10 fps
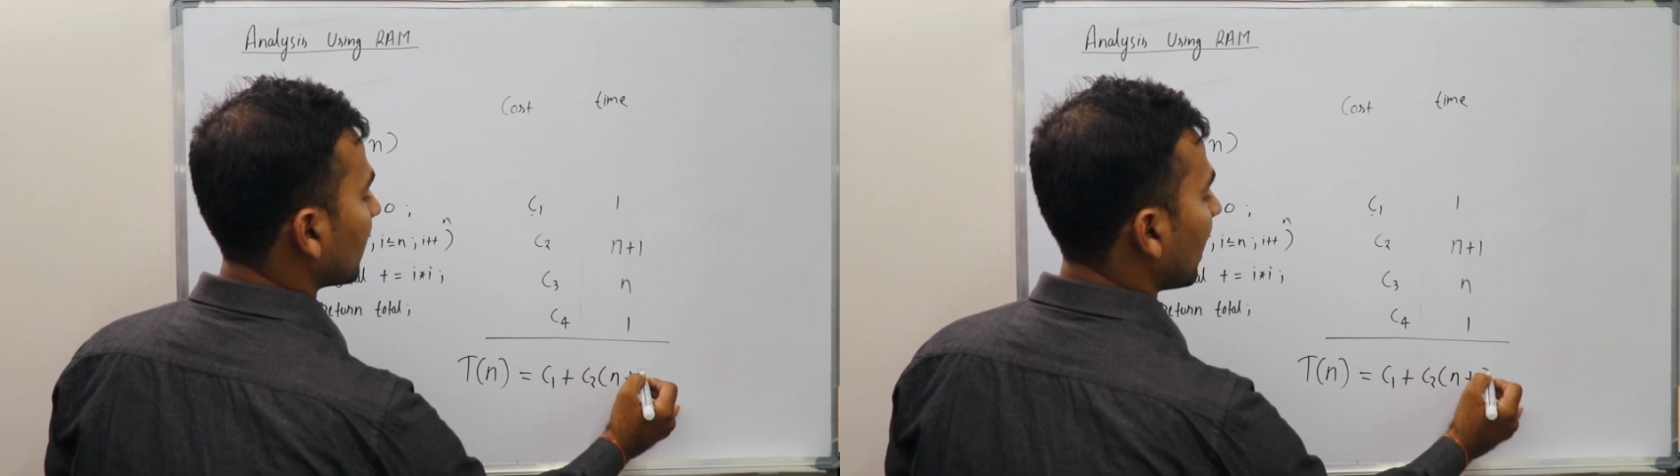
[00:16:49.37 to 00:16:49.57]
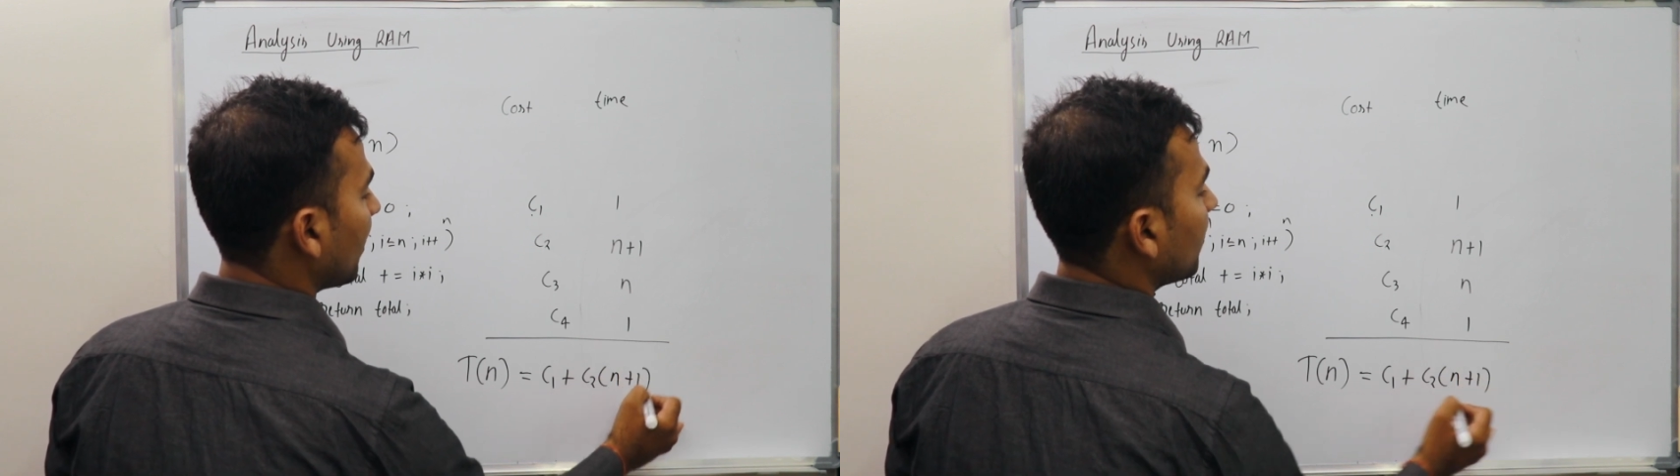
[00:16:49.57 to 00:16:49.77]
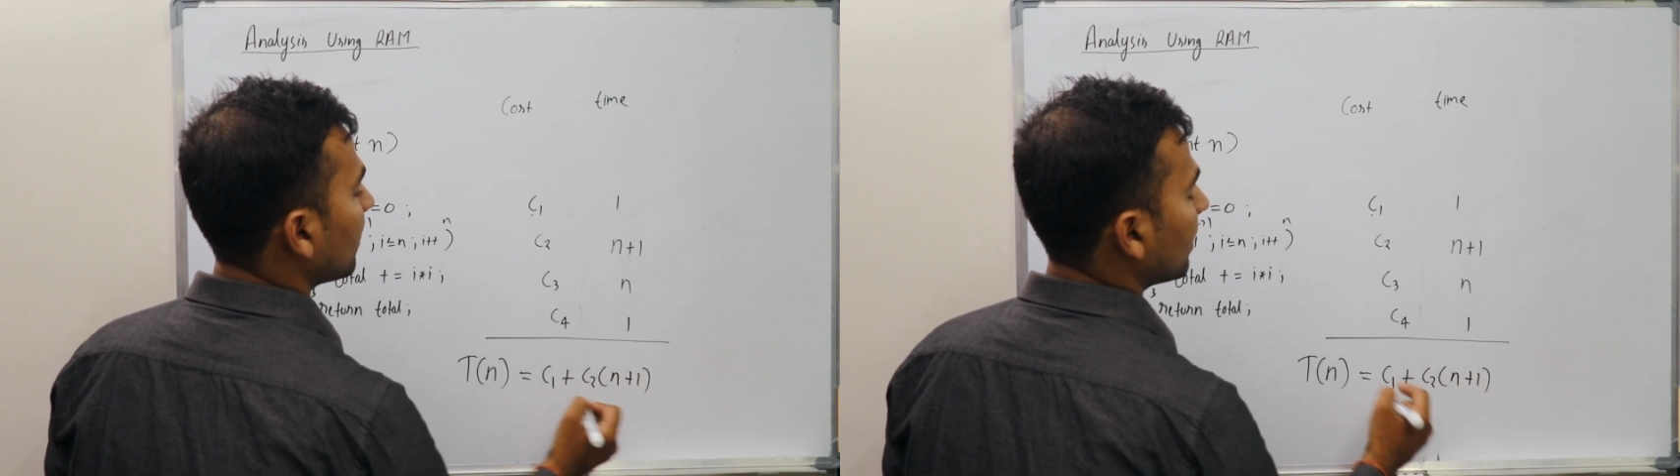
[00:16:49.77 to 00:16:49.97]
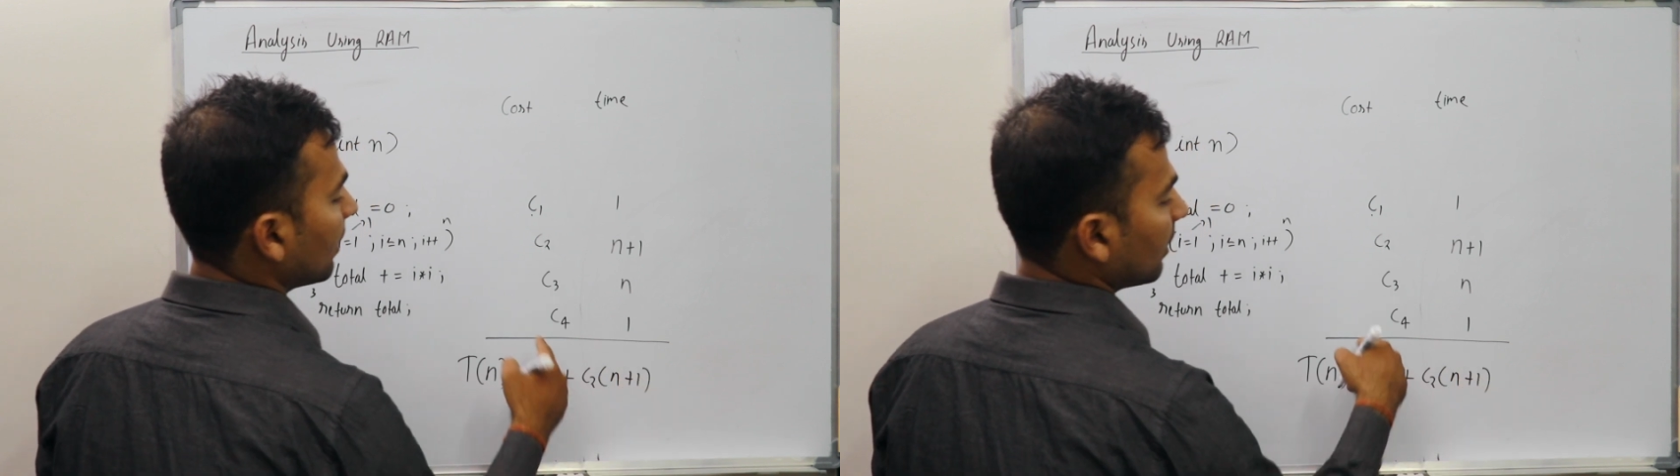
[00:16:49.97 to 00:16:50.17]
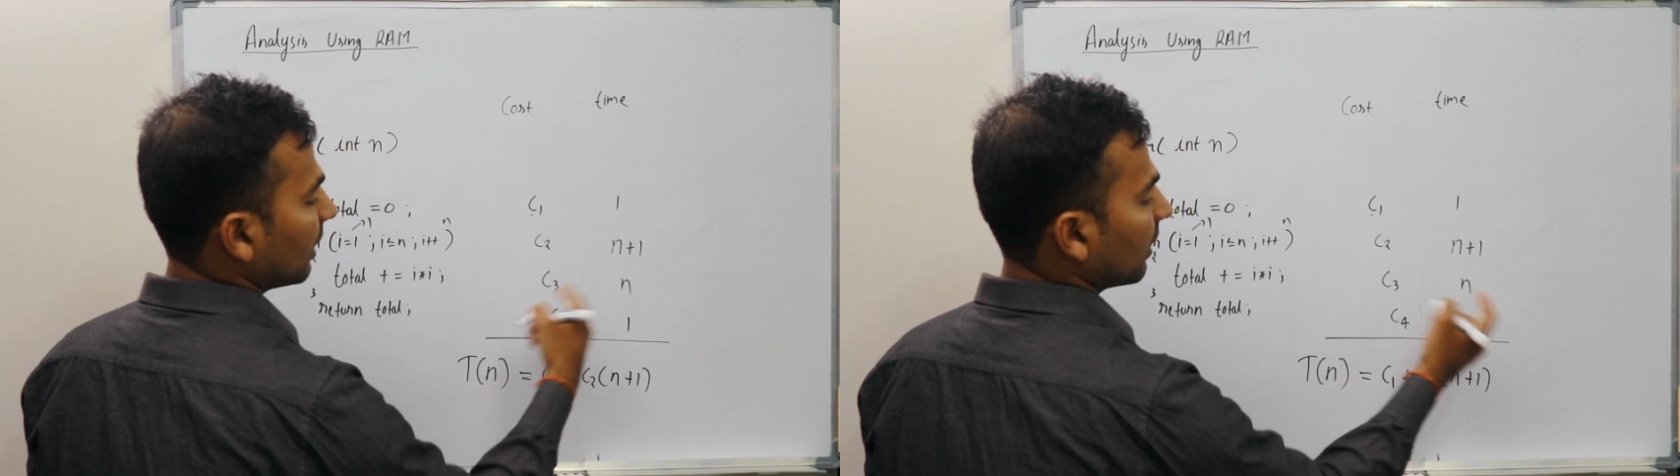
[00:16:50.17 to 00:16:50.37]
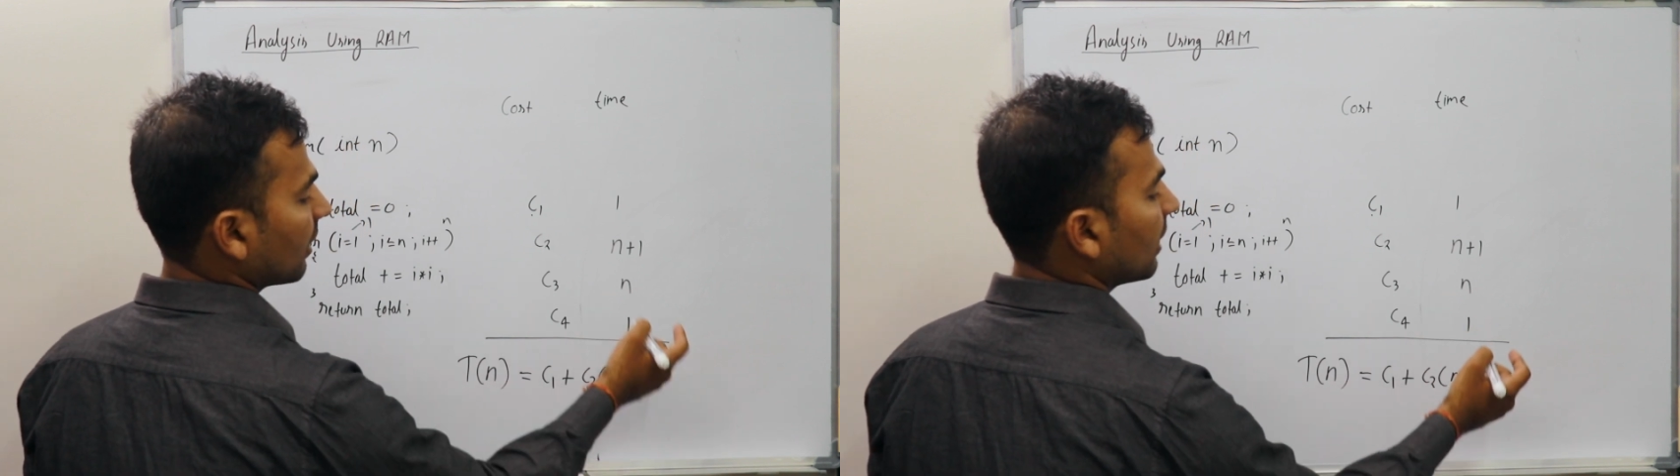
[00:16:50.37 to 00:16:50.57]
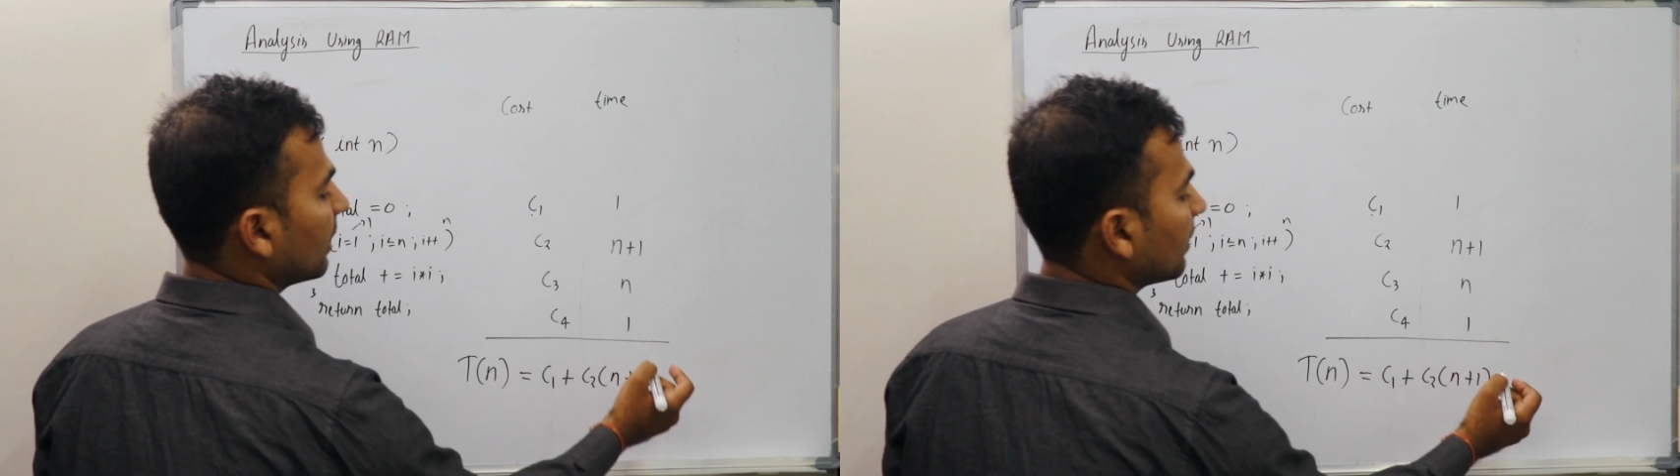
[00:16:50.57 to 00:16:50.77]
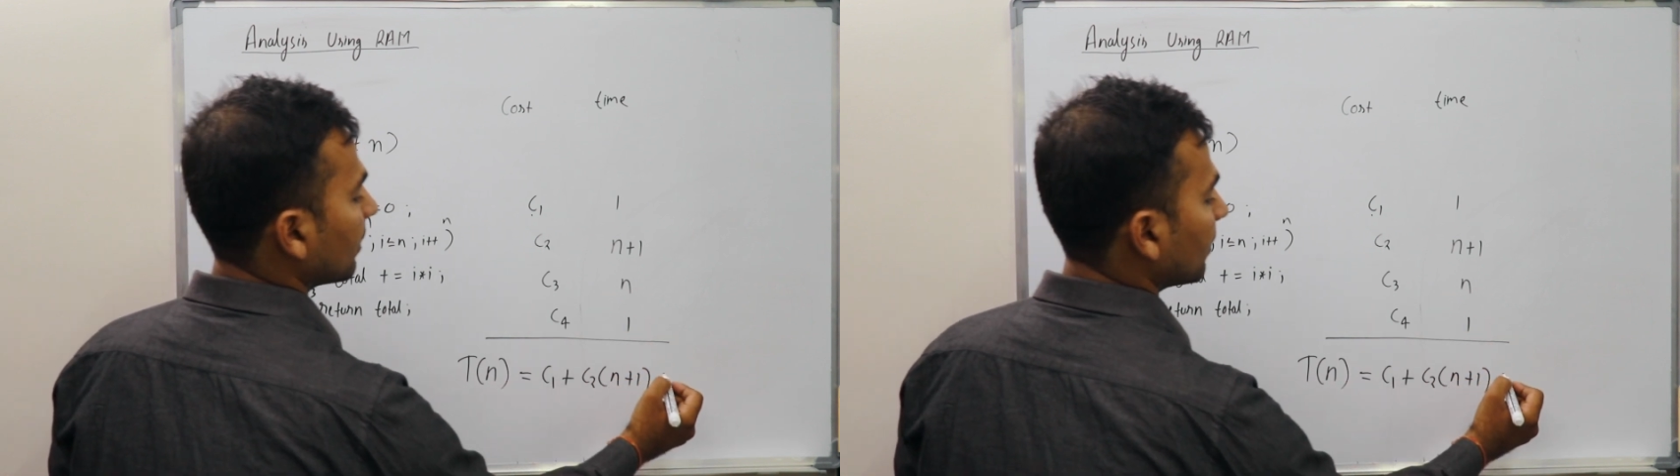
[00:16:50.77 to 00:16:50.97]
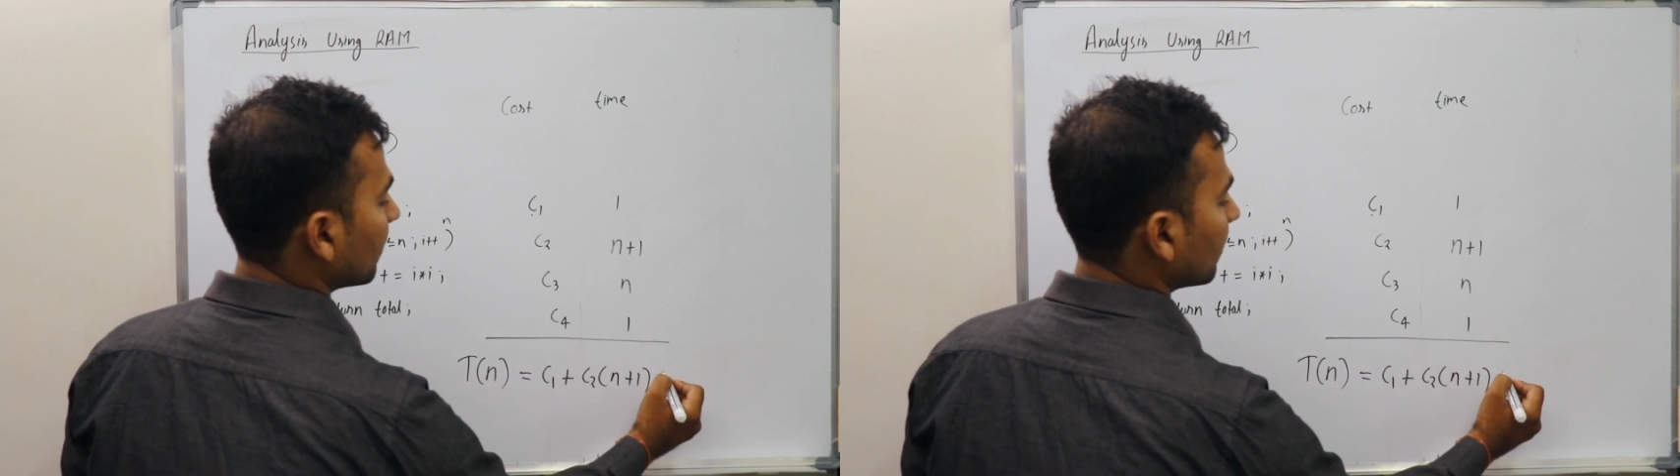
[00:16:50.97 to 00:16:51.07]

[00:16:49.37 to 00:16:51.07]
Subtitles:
time. Then again